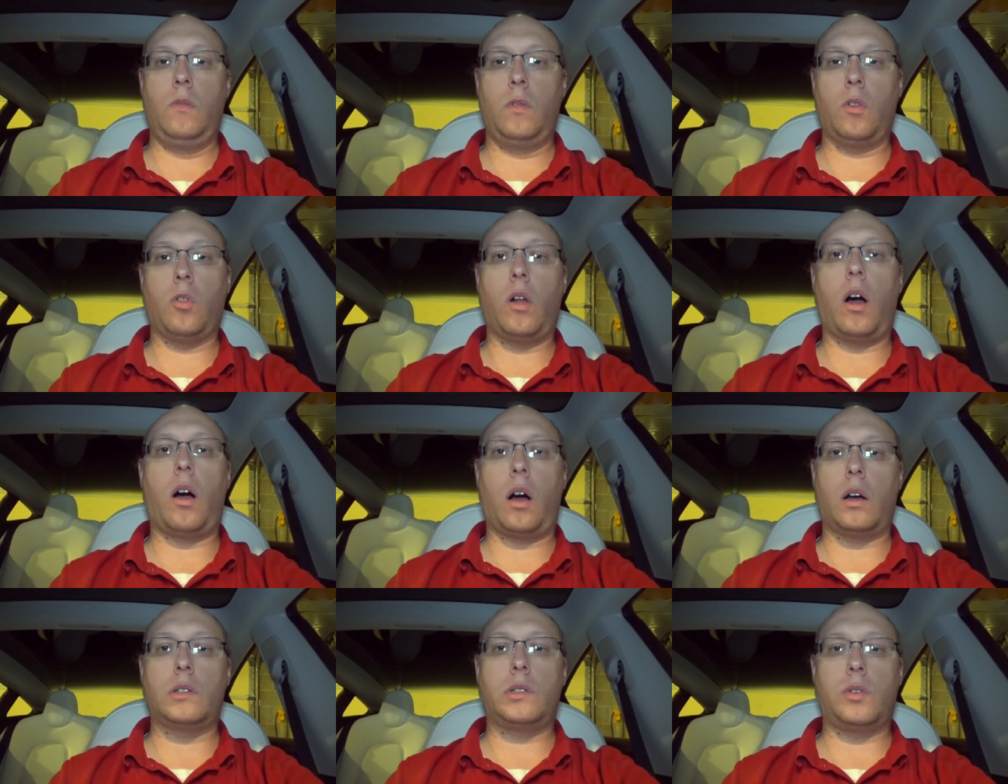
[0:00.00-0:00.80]

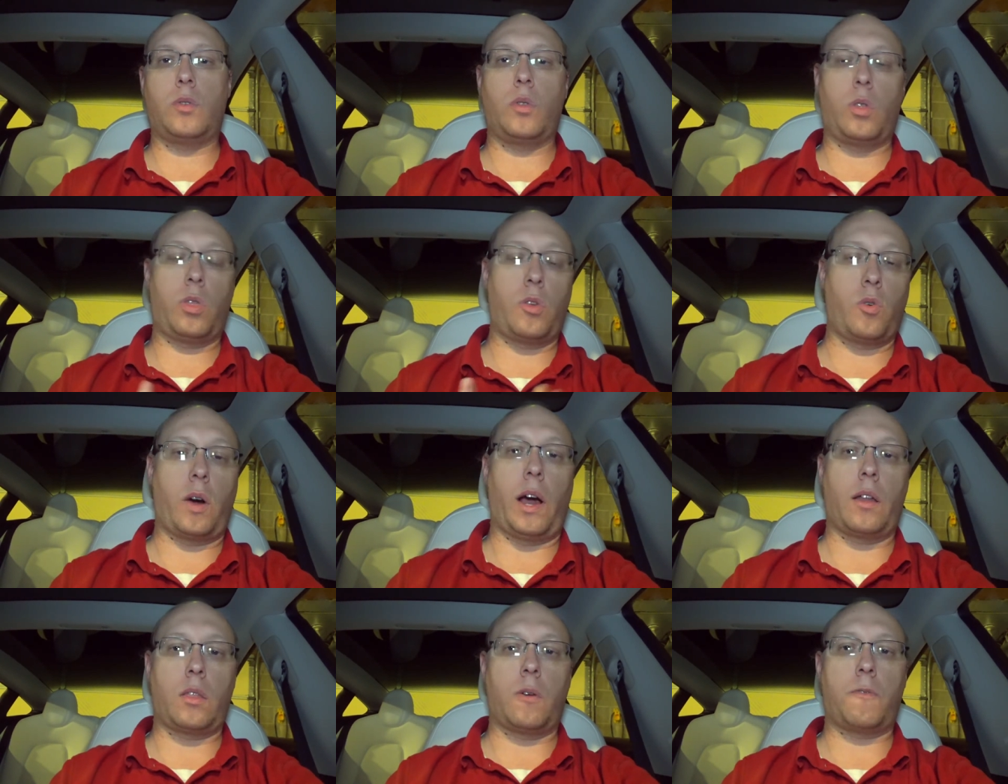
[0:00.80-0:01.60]
lost
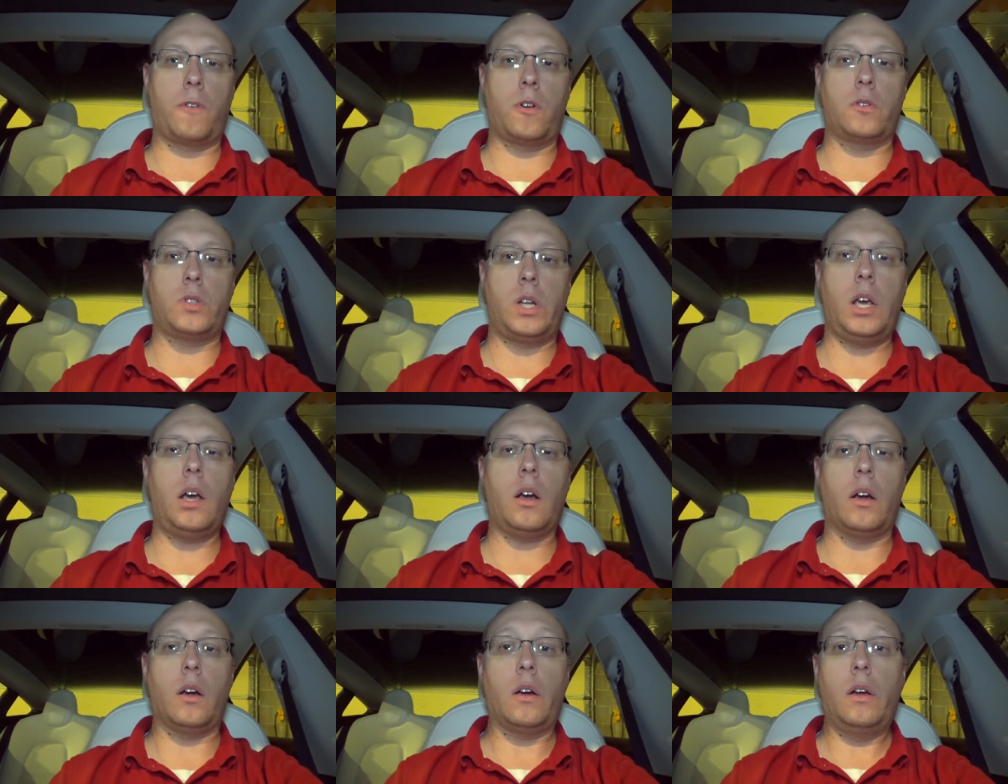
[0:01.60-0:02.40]
throughout the first
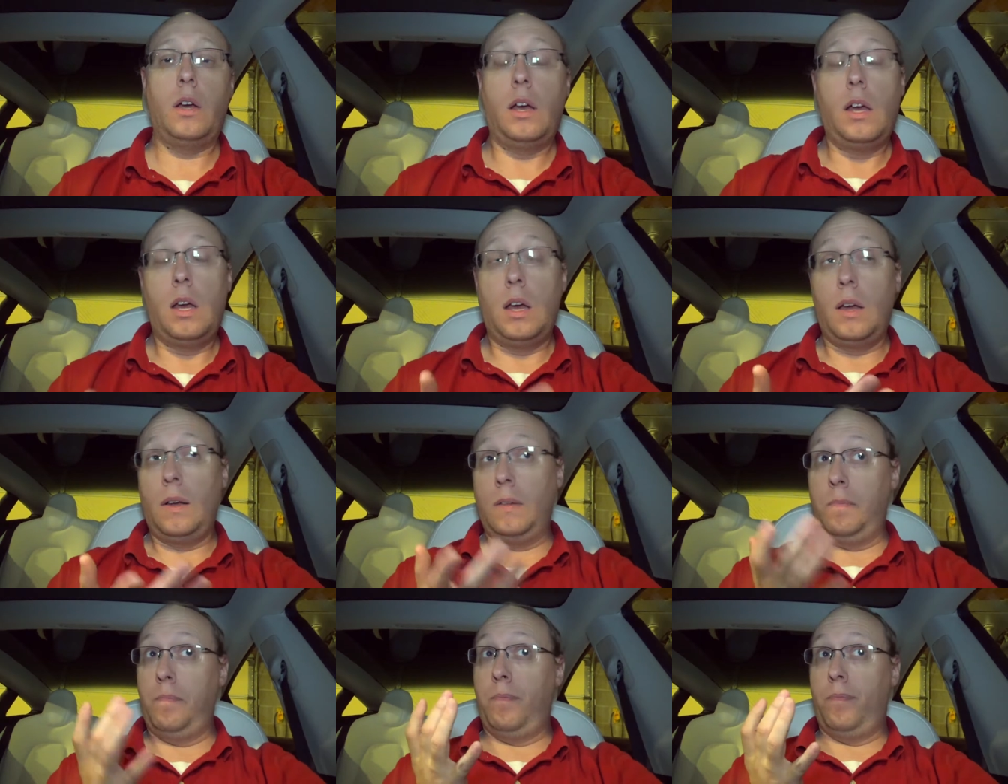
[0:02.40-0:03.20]
year.
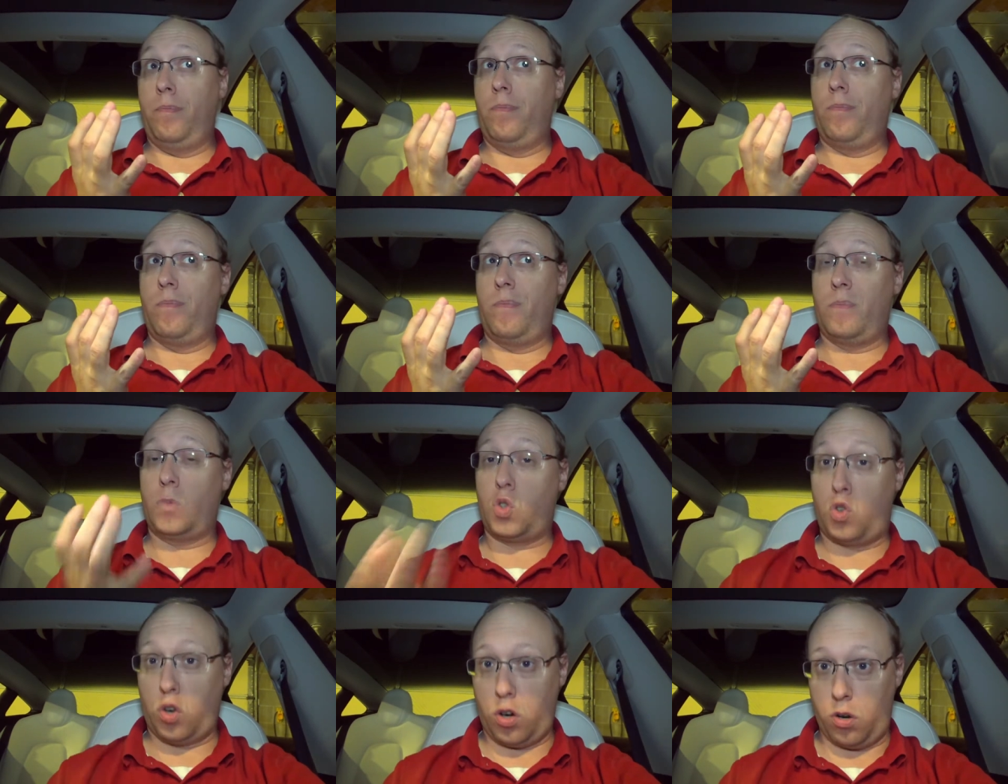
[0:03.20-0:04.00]

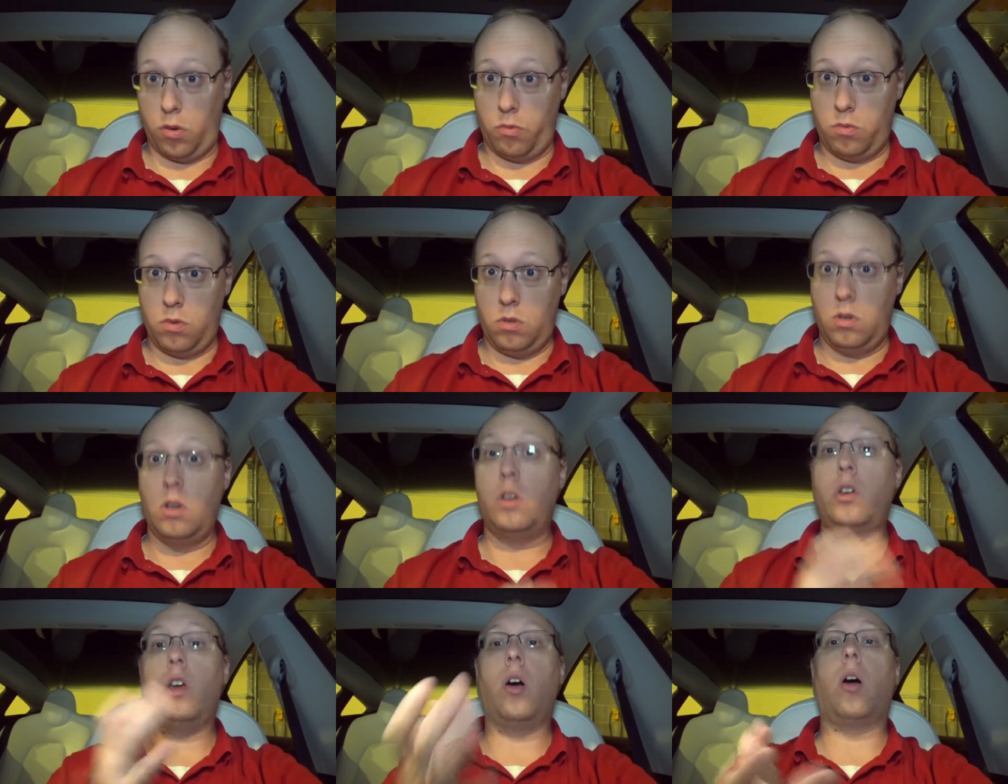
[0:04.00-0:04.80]
True,
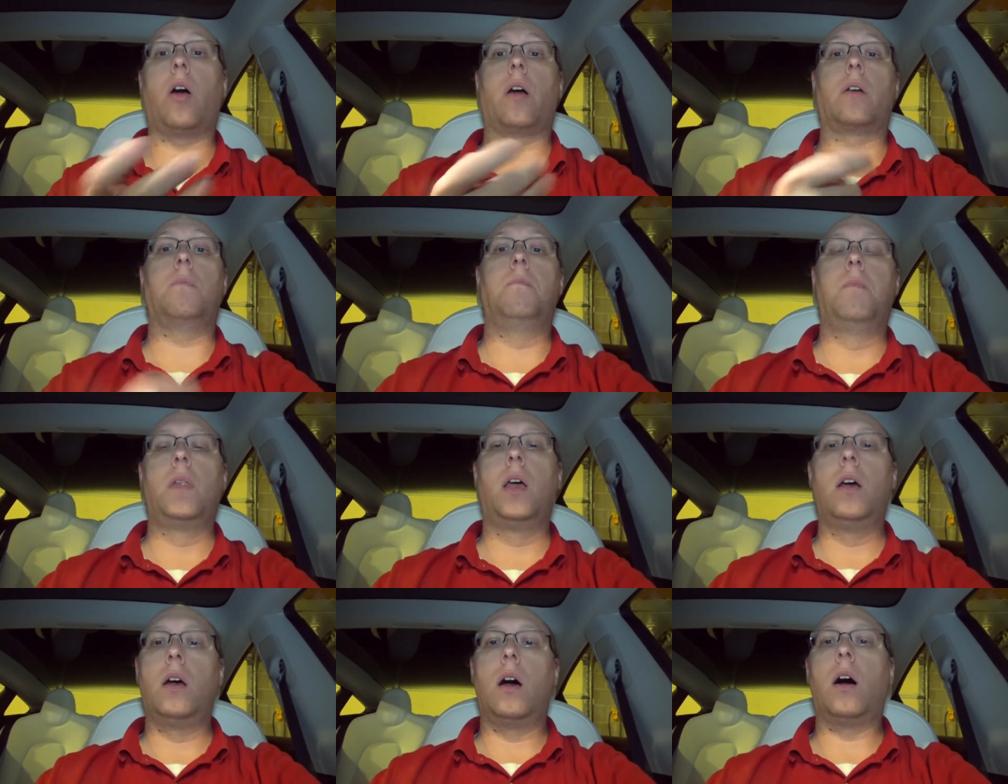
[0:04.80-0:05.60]
you are.
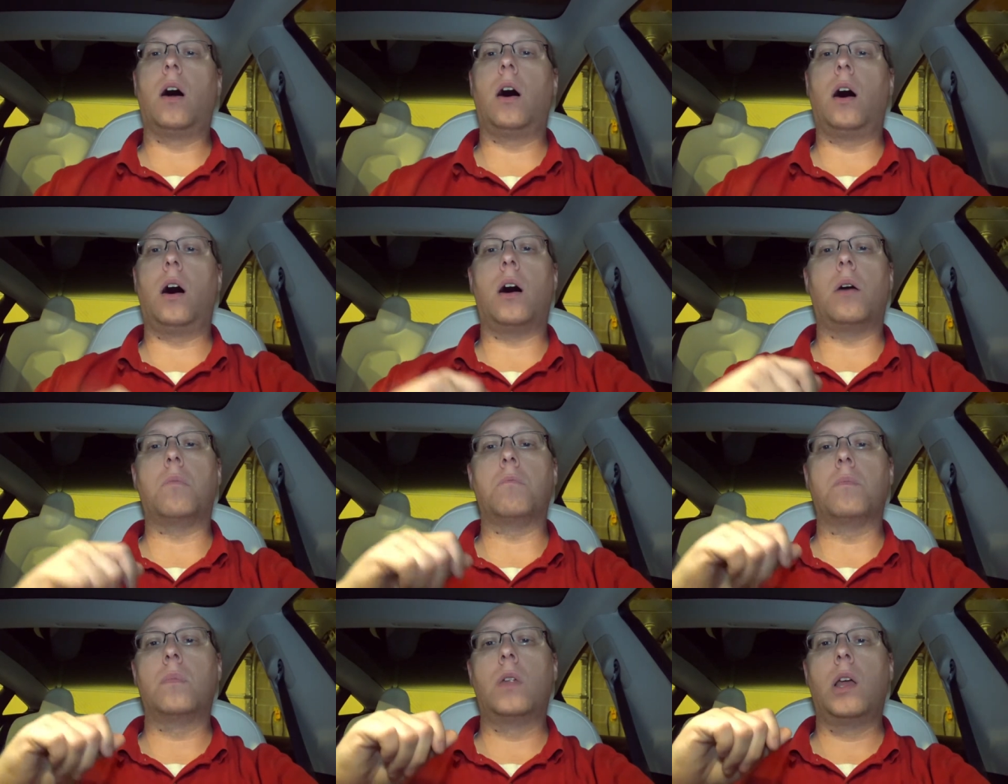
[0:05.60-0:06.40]

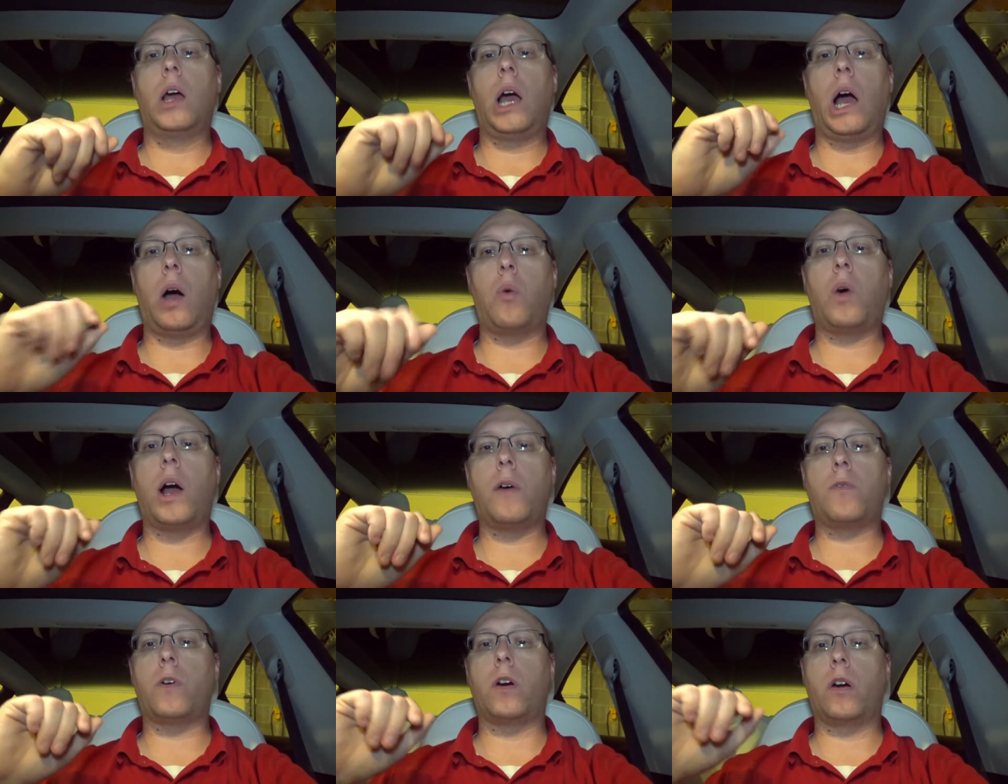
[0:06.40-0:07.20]

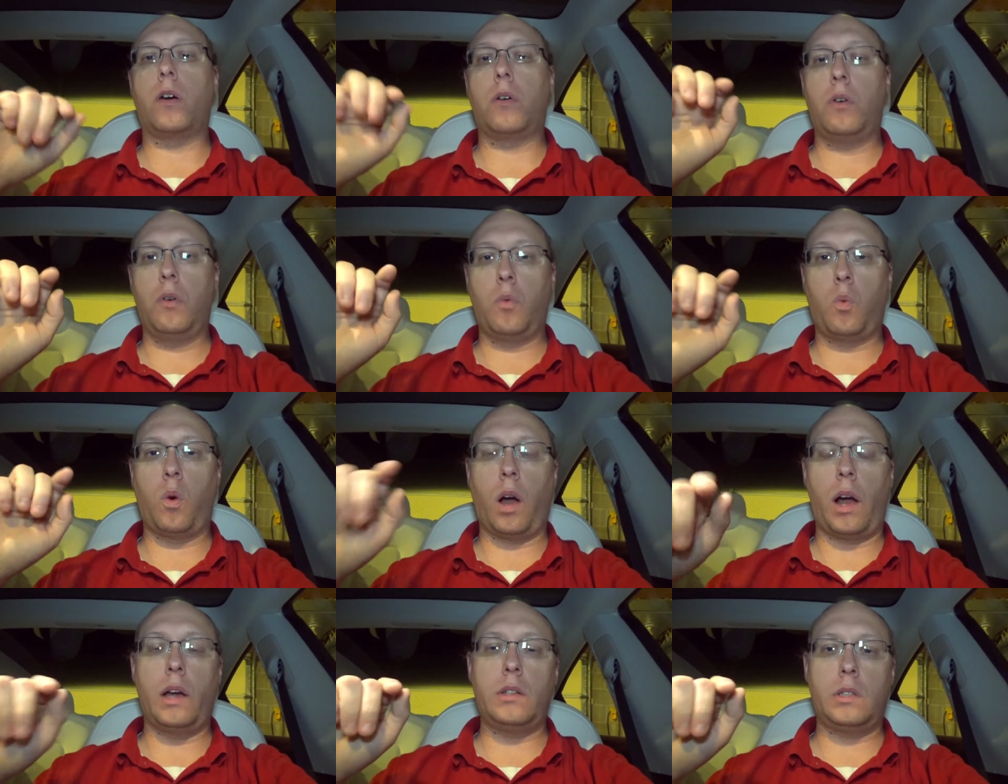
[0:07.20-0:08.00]
However,
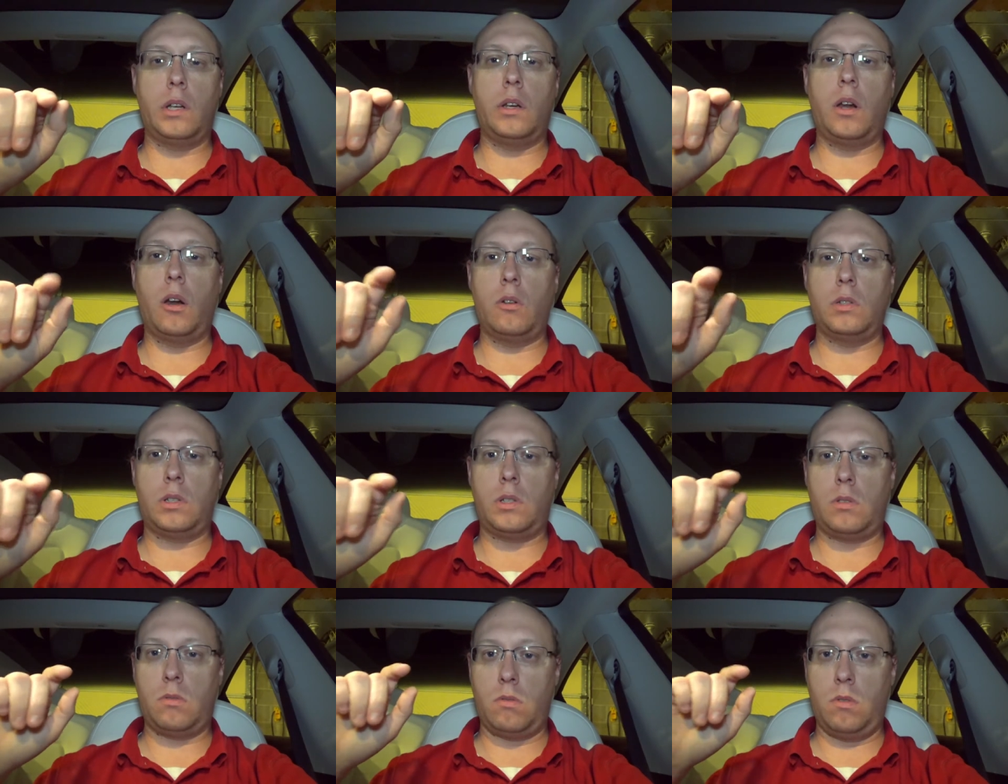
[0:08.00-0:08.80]
what I did
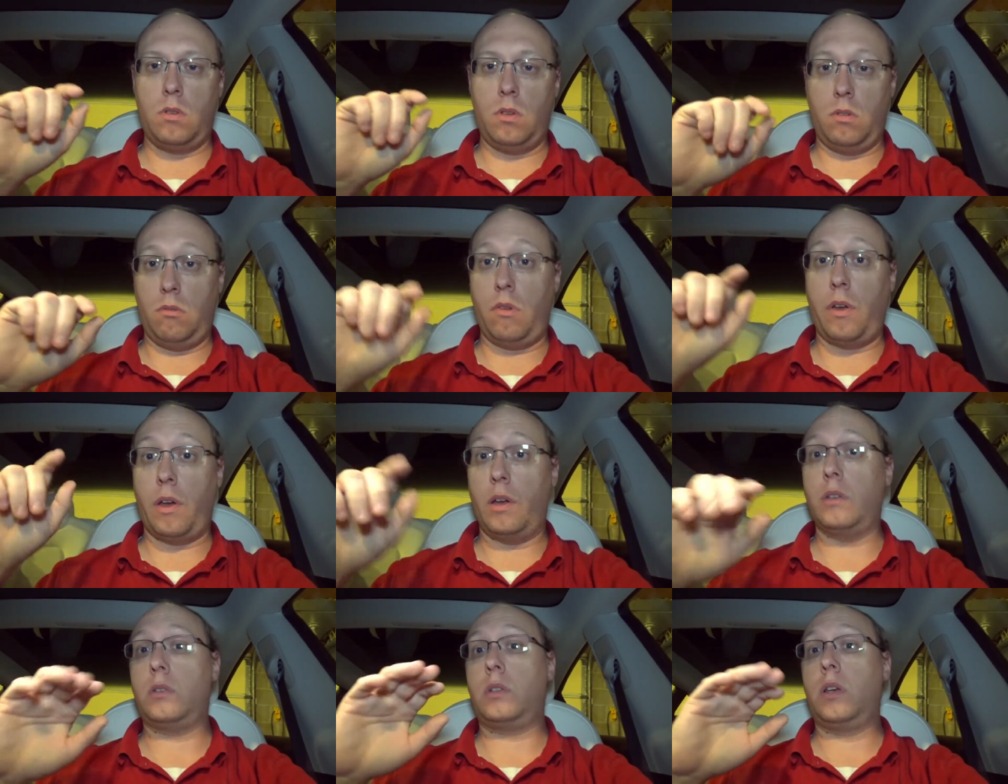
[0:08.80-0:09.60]
notice
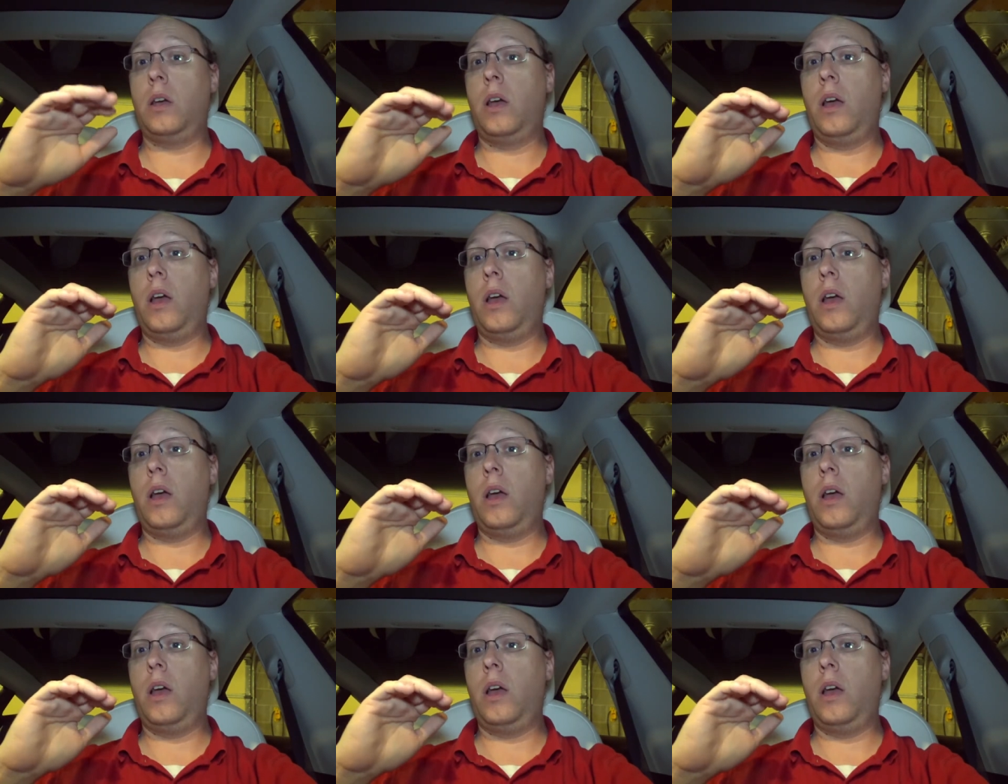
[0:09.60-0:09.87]
is